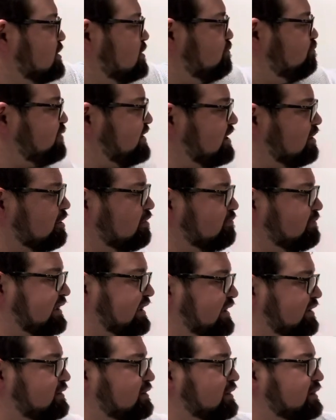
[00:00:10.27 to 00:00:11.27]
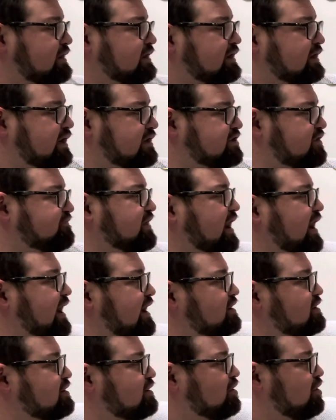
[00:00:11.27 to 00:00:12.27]
pyramid, and you've
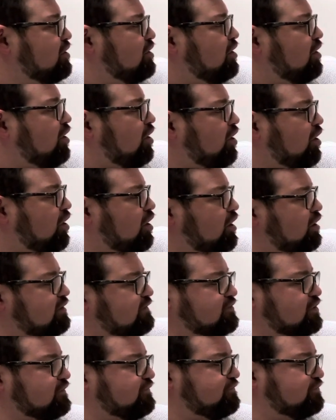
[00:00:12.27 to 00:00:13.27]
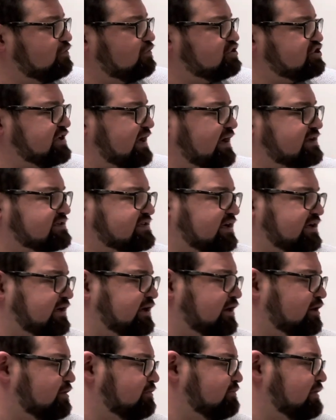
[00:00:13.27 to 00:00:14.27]
got all of your food chains in
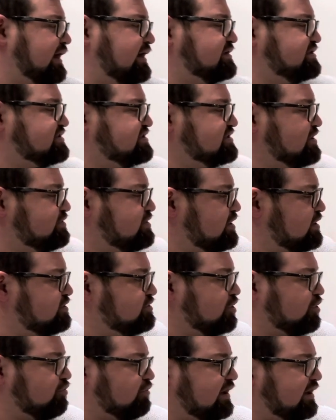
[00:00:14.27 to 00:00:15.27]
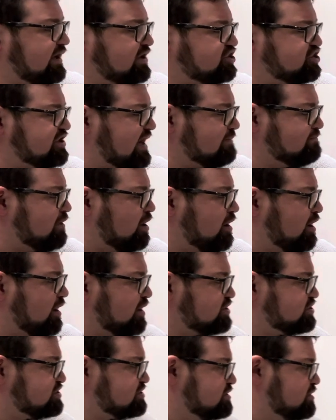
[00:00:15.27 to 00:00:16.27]
here, right? So the green check
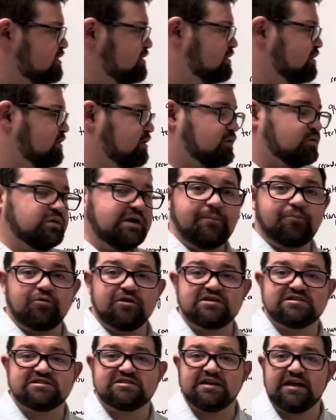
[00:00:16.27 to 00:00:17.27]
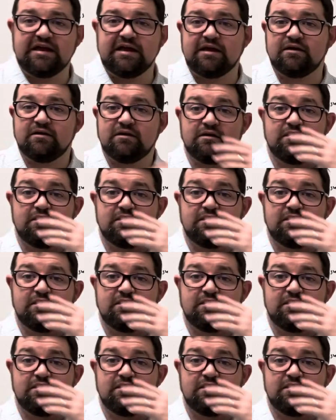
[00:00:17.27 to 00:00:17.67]
marks represent